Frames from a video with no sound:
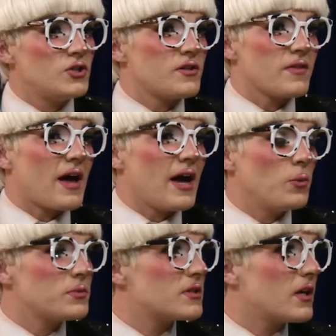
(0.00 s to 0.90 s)
Do you think that
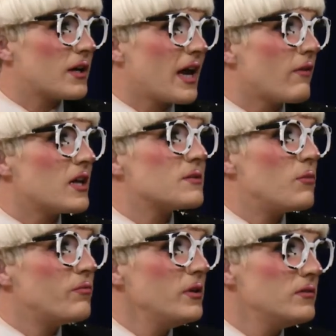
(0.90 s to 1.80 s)
helped the gay rights
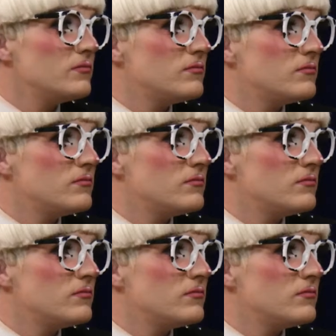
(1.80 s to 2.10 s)
movement?